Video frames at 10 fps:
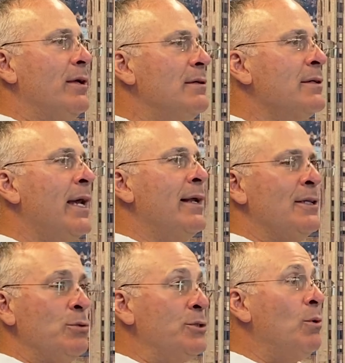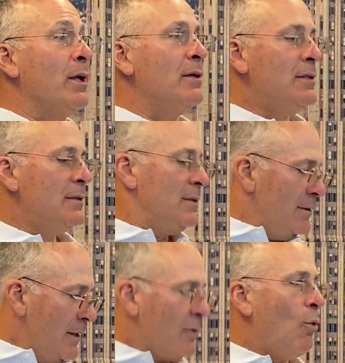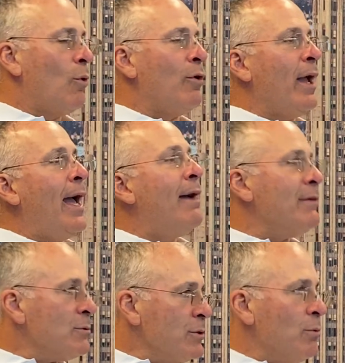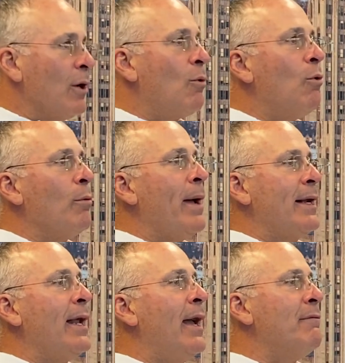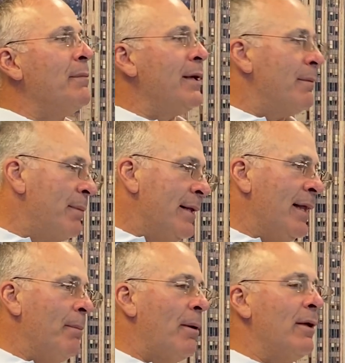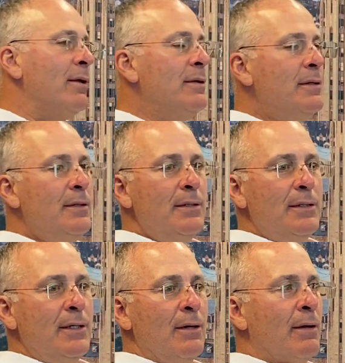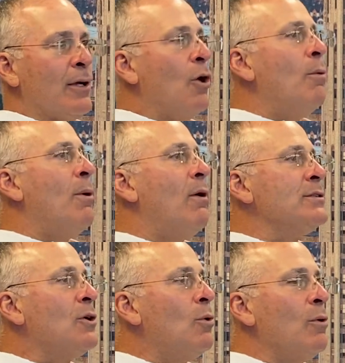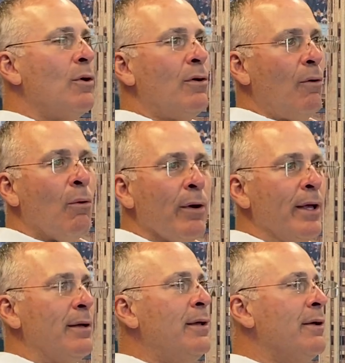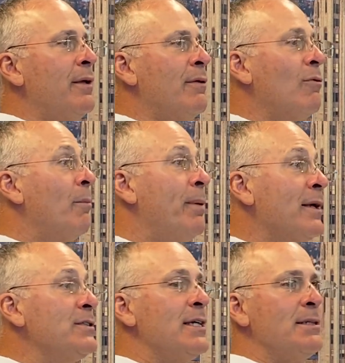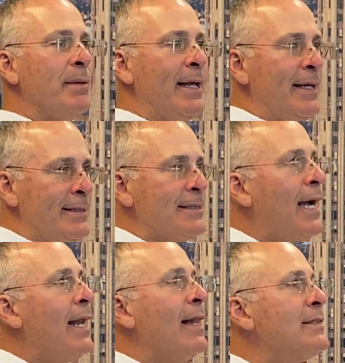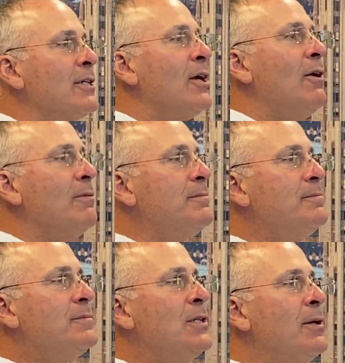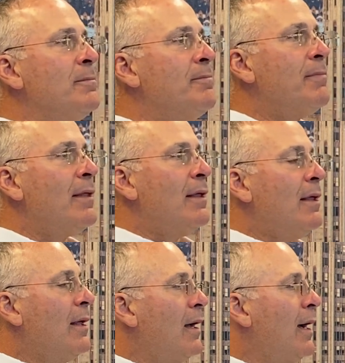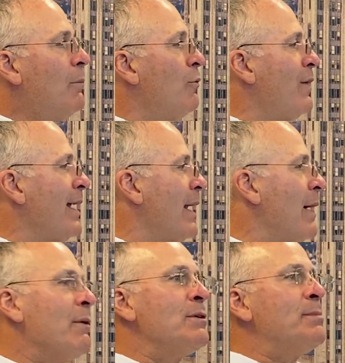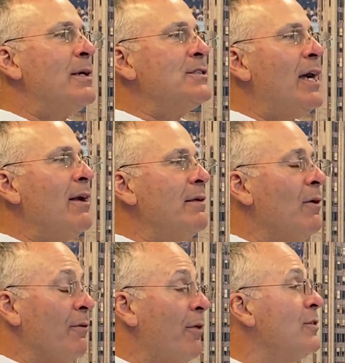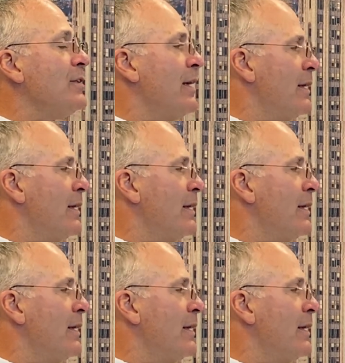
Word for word: Okay, and that's what you want a corner to have. That's what you want a quarterback to have. I mean, you get beat deep on a you know on a go ball as a corner, or you you, you throw a pick six. I mean, he just kind of lets it go. So. Uh, we'll find out how he responds Saturday or Thursday.